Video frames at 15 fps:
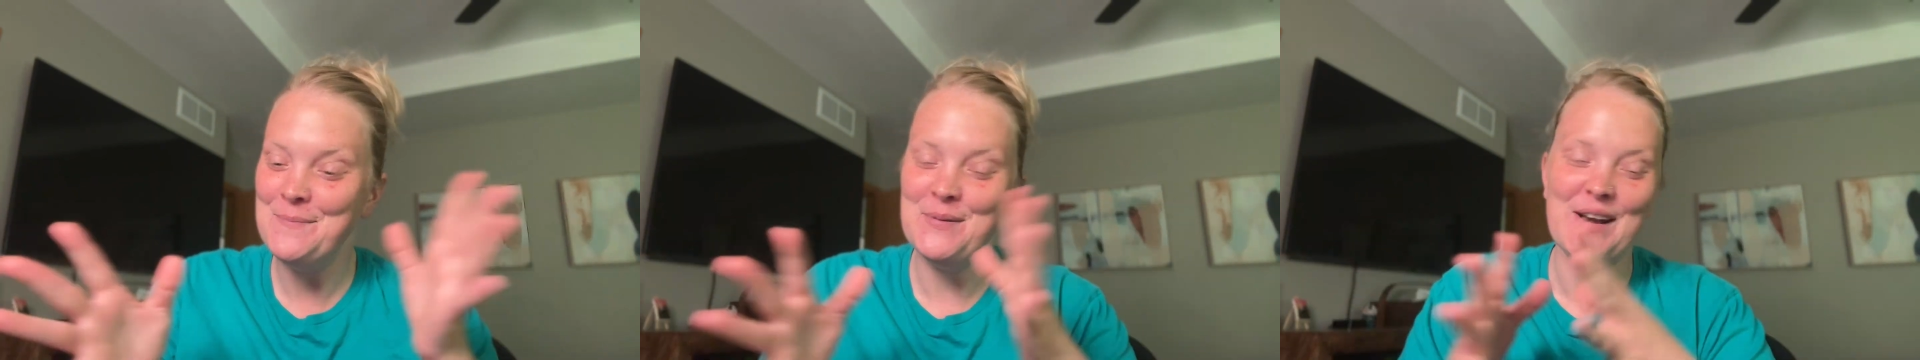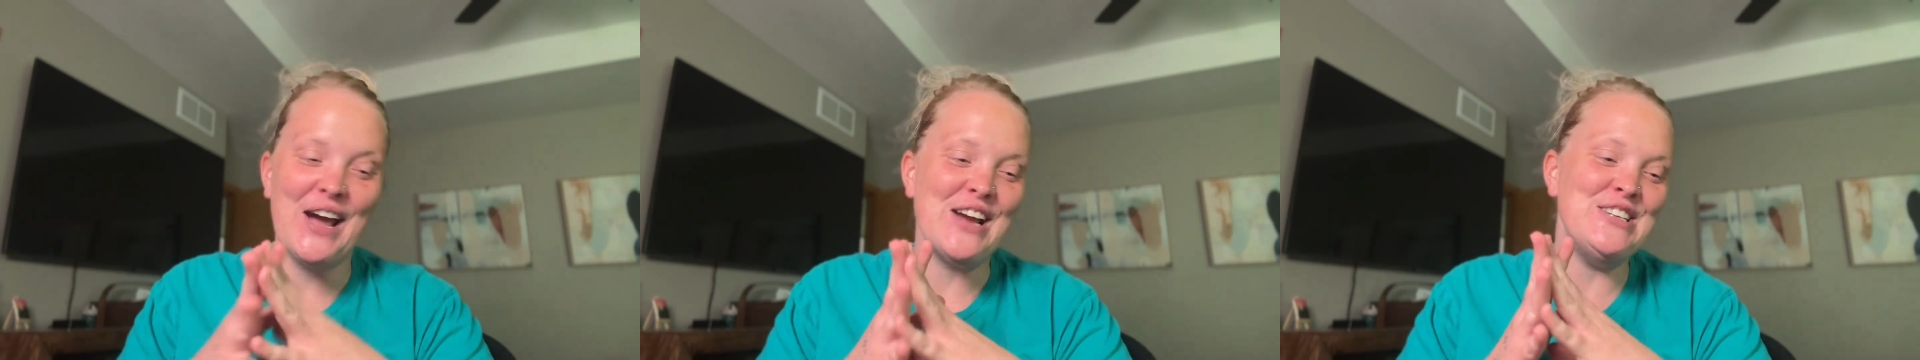
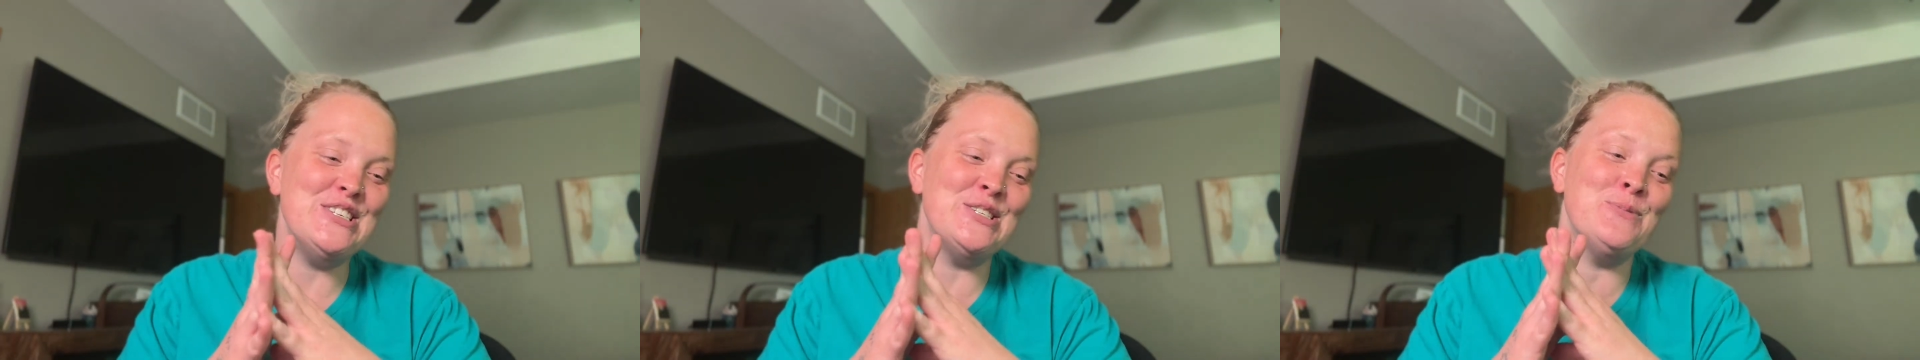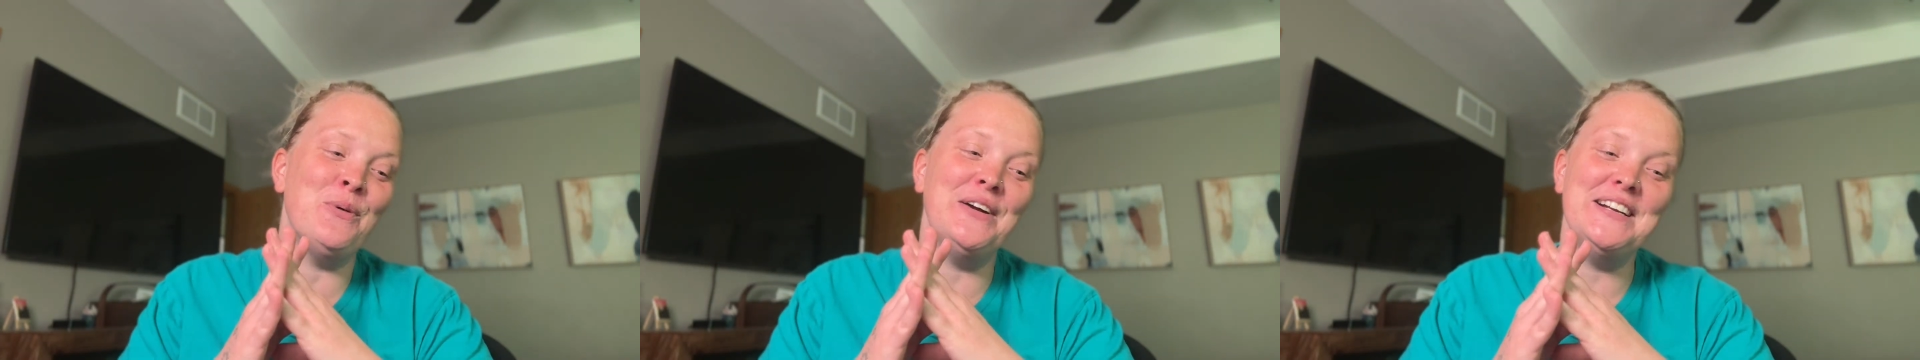but I
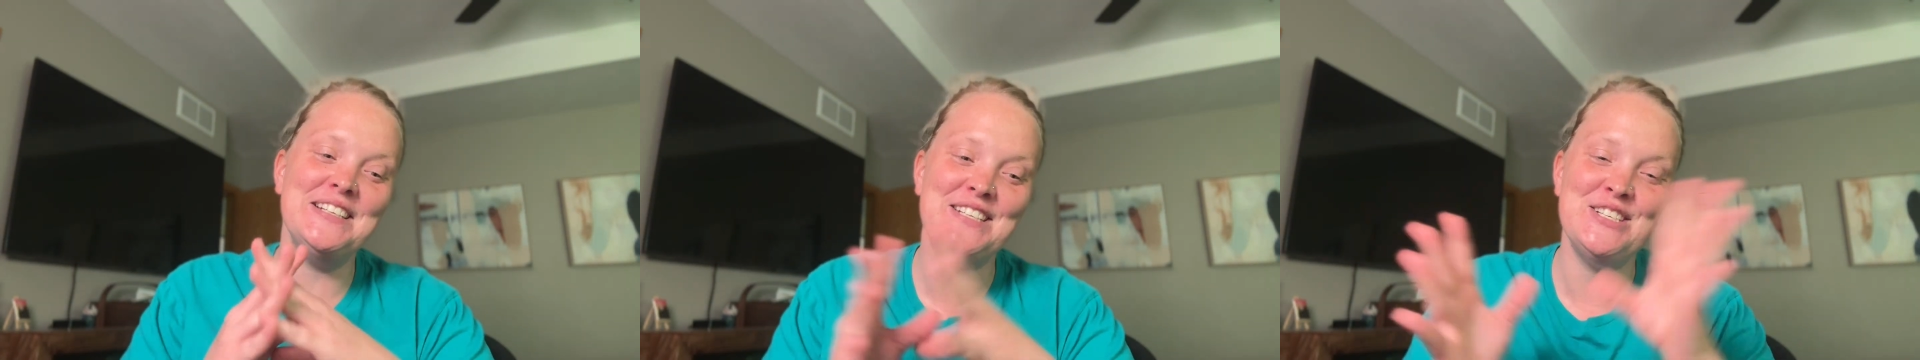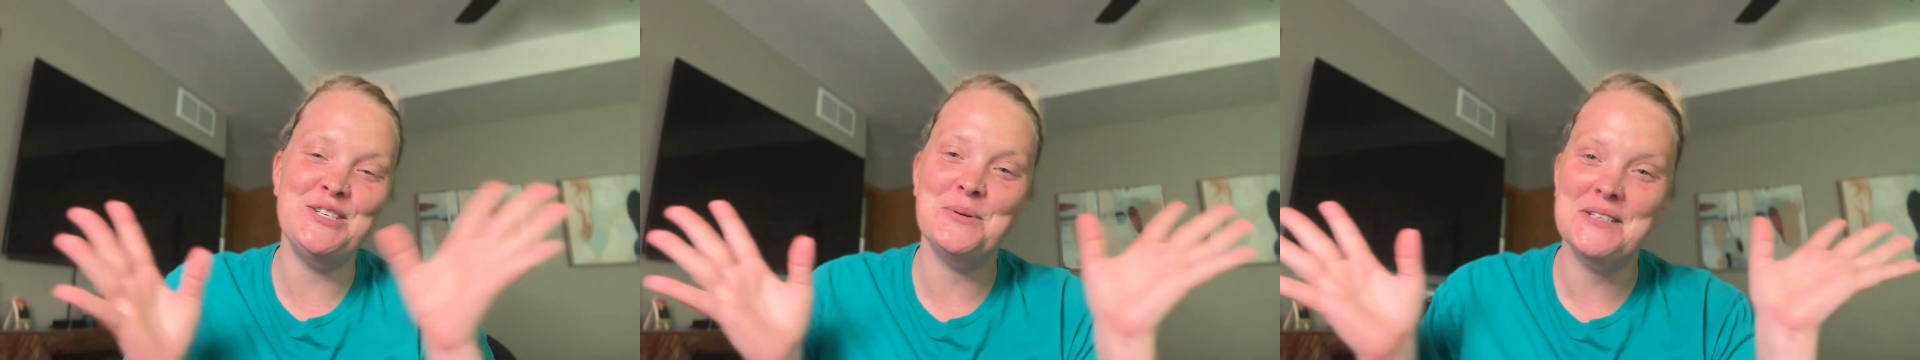just wanted
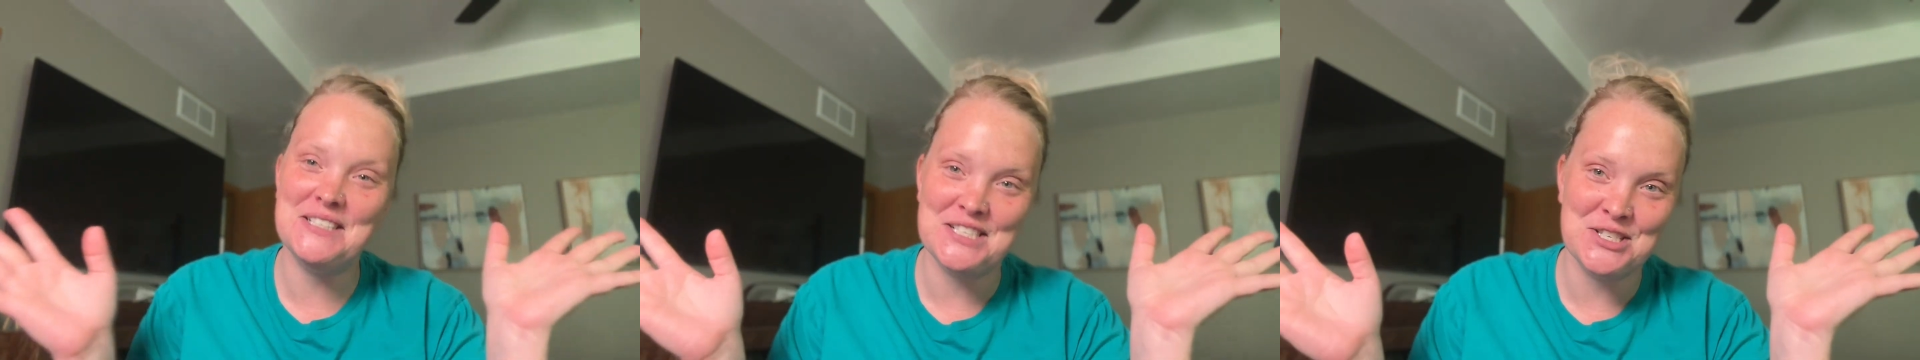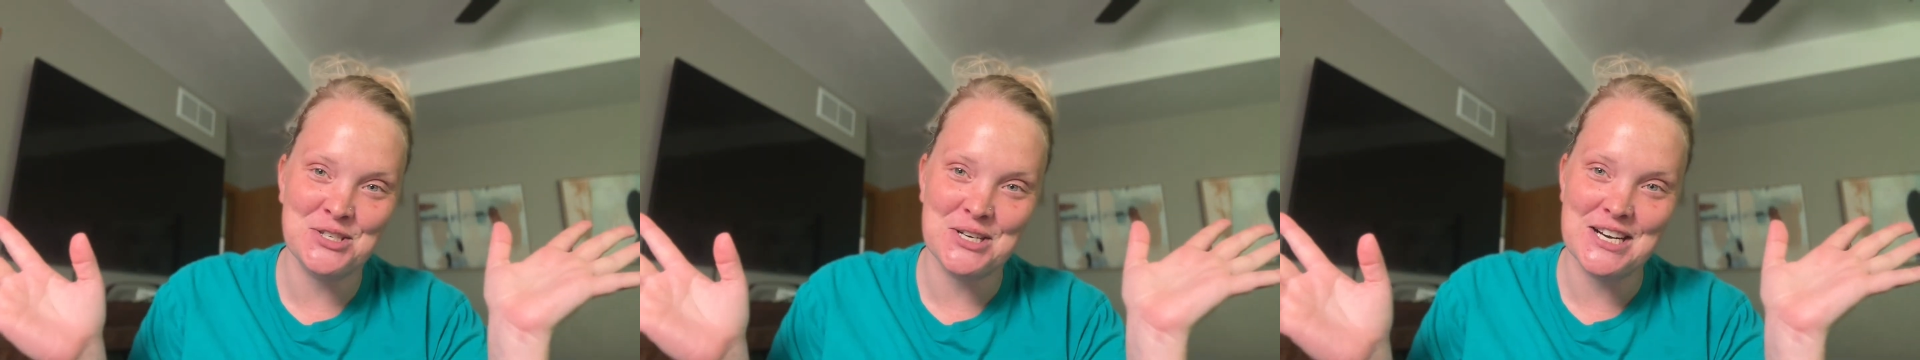to do it
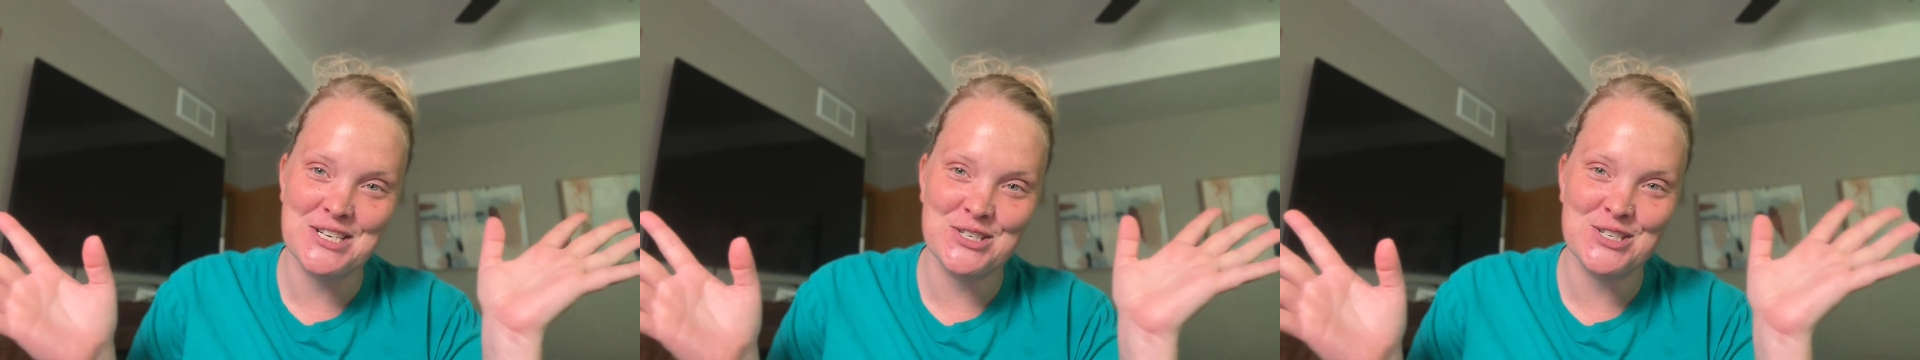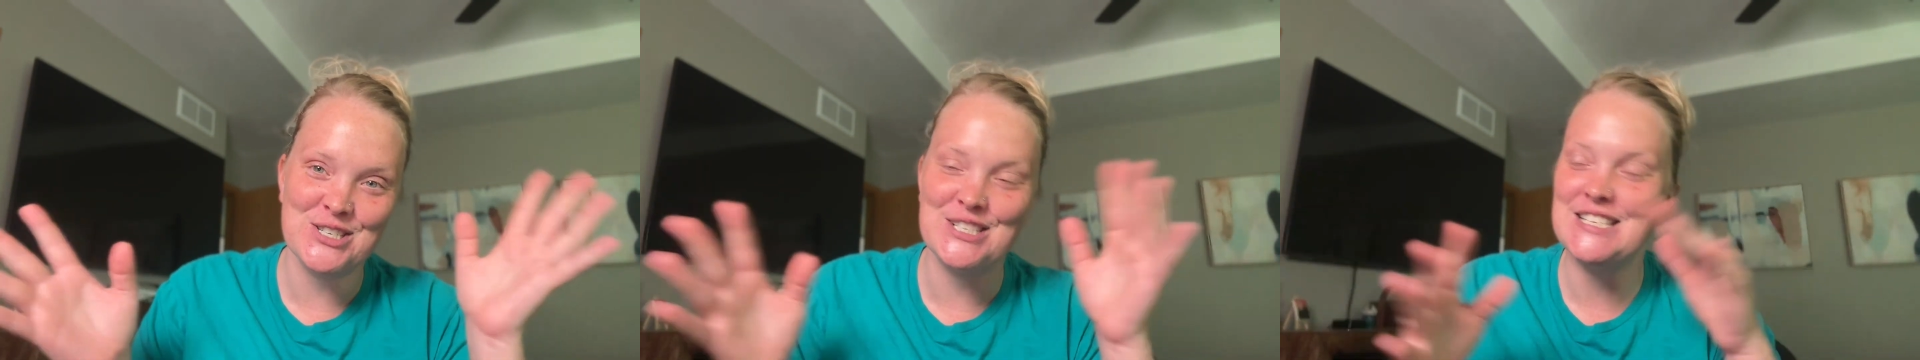to
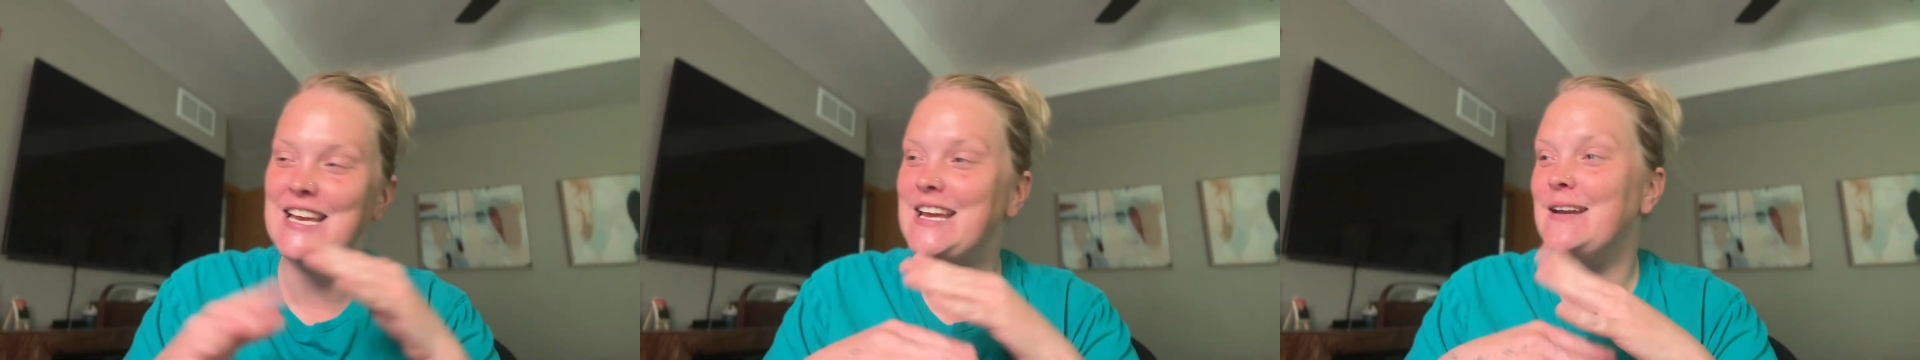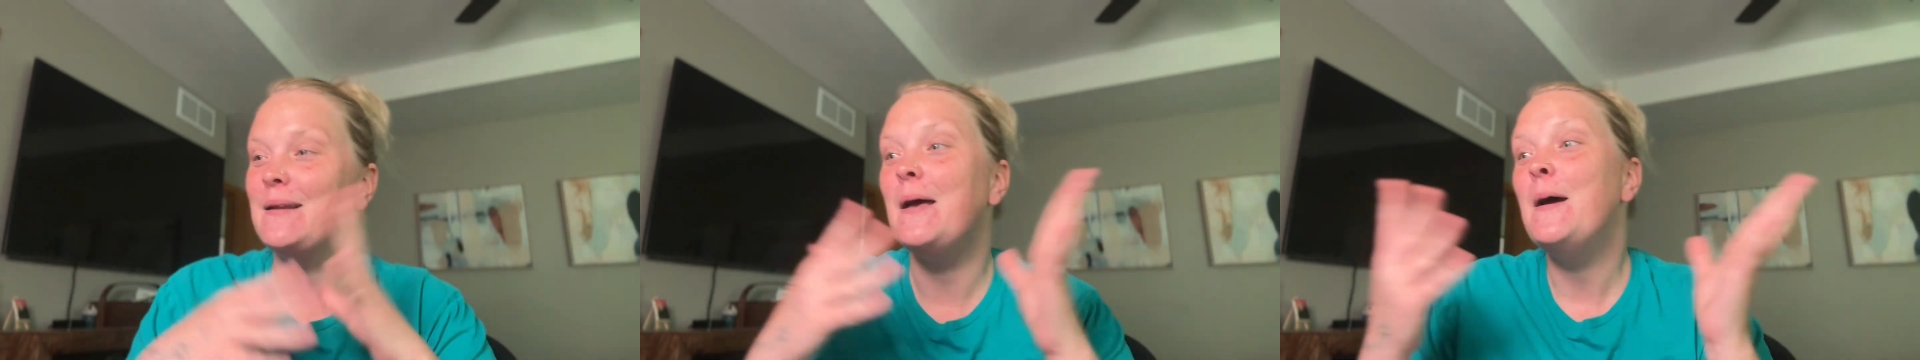strangers
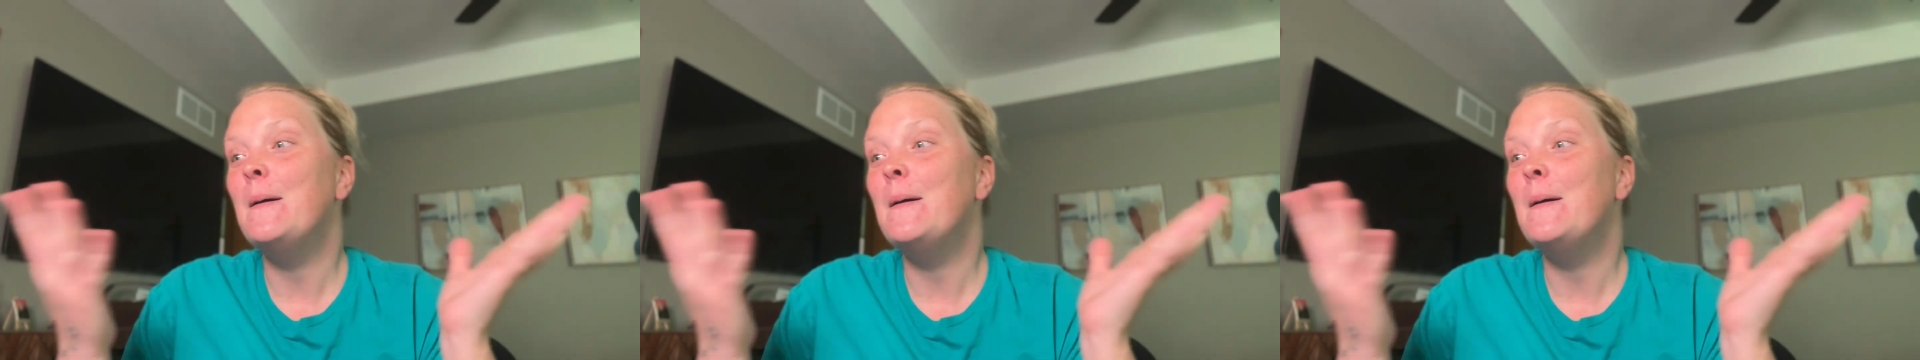and